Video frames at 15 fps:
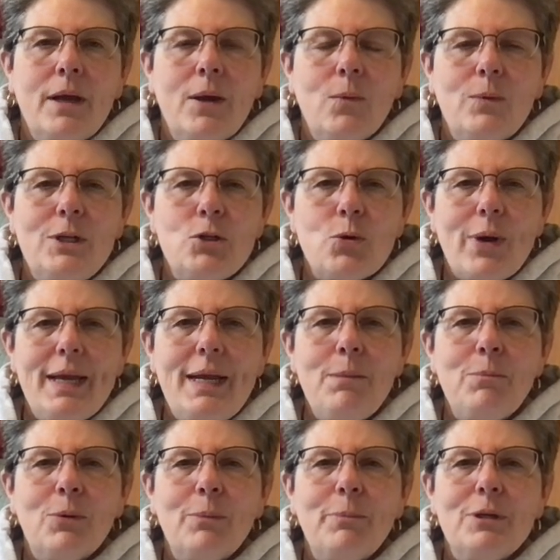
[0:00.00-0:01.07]
When trading
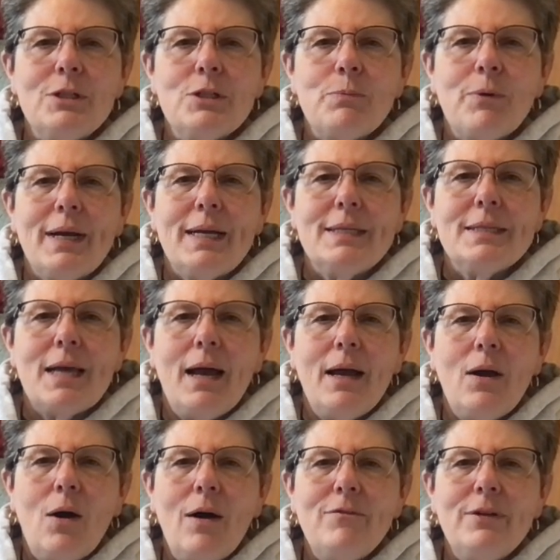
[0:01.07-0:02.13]
bull put spreads, I
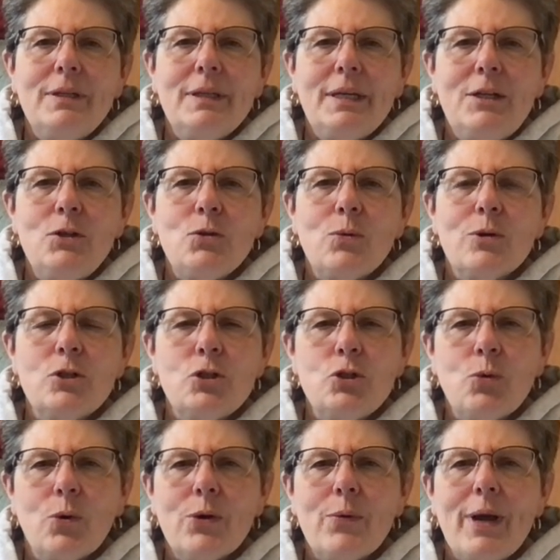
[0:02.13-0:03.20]
often lean towards
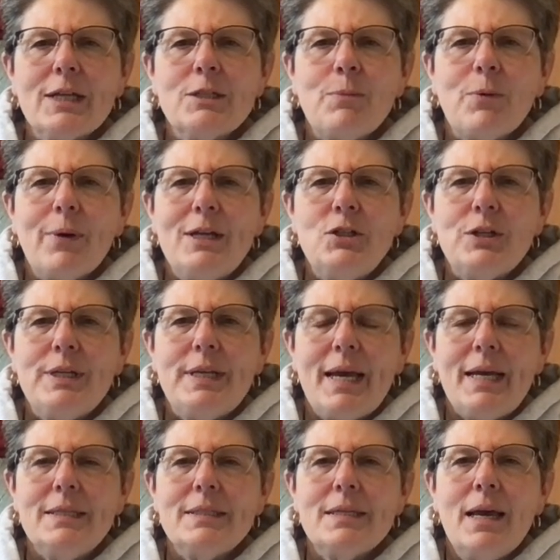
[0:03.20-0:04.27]
shorter expiration
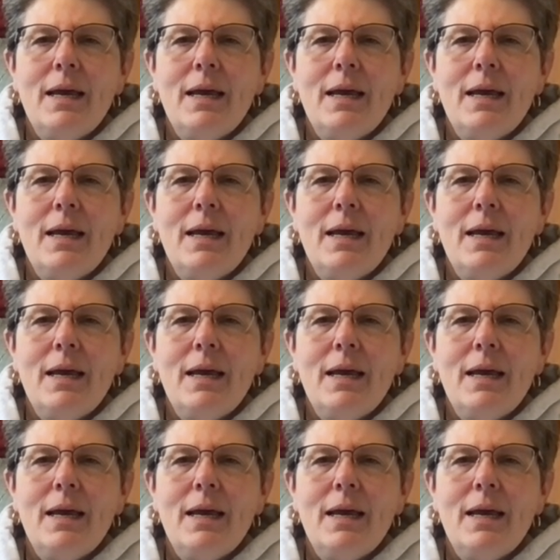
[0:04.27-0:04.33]
dates,